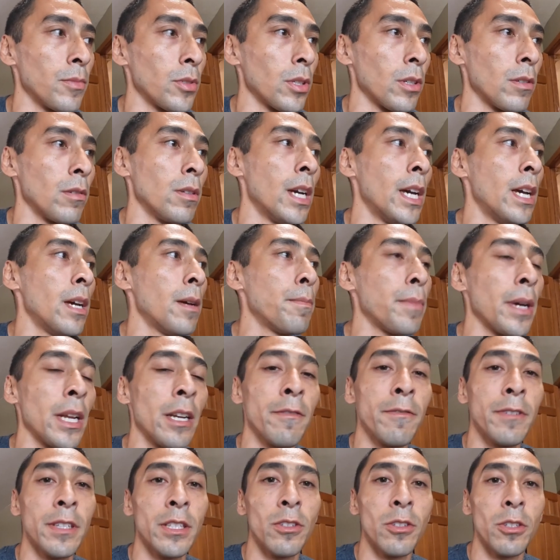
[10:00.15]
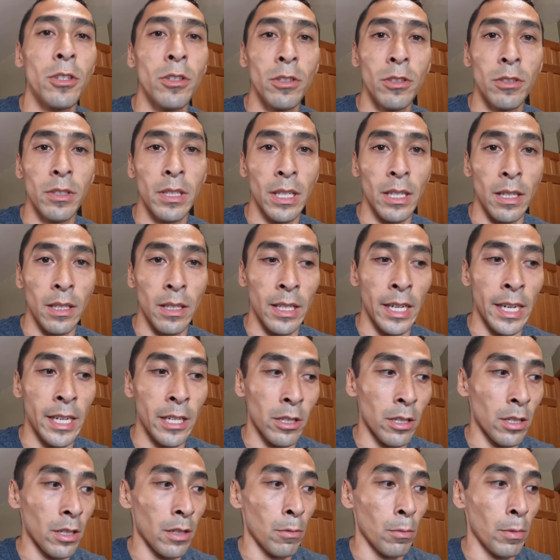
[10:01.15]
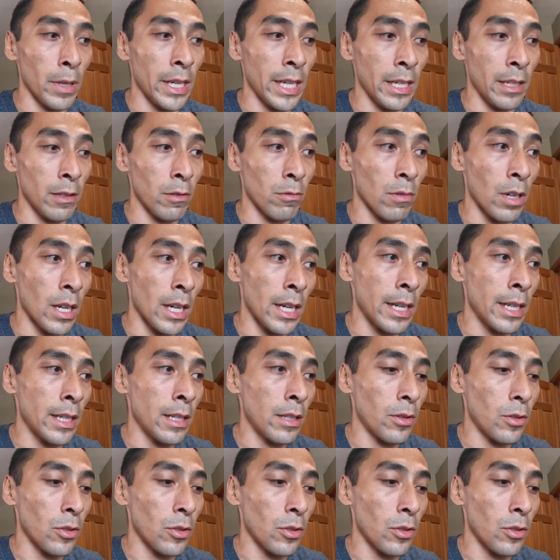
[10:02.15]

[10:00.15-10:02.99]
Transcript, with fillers: So benefits to using a lighter weight rod.